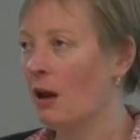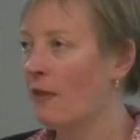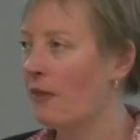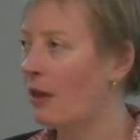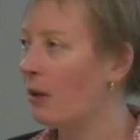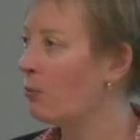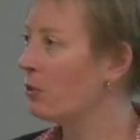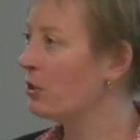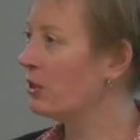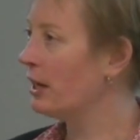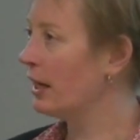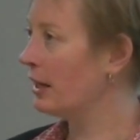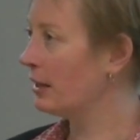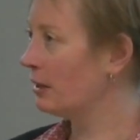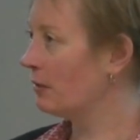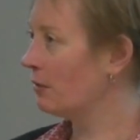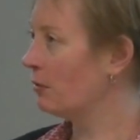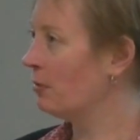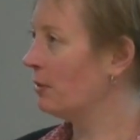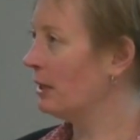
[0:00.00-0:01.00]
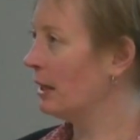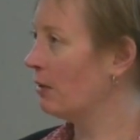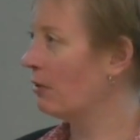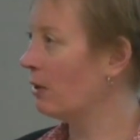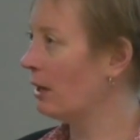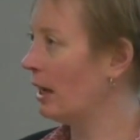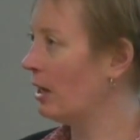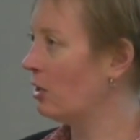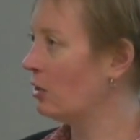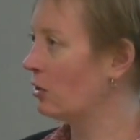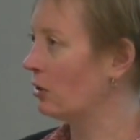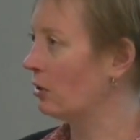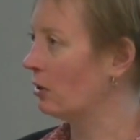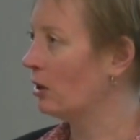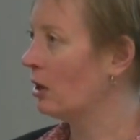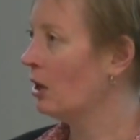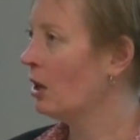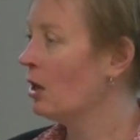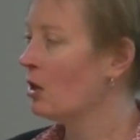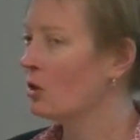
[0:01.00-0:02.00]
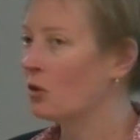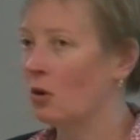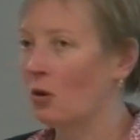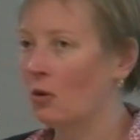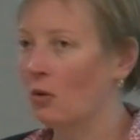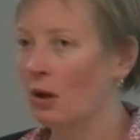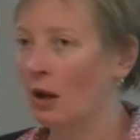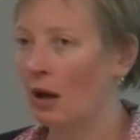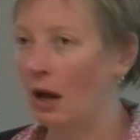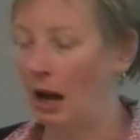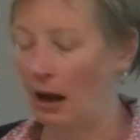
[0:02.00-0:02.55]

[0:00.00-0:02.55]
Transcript: They're protected from degradation. So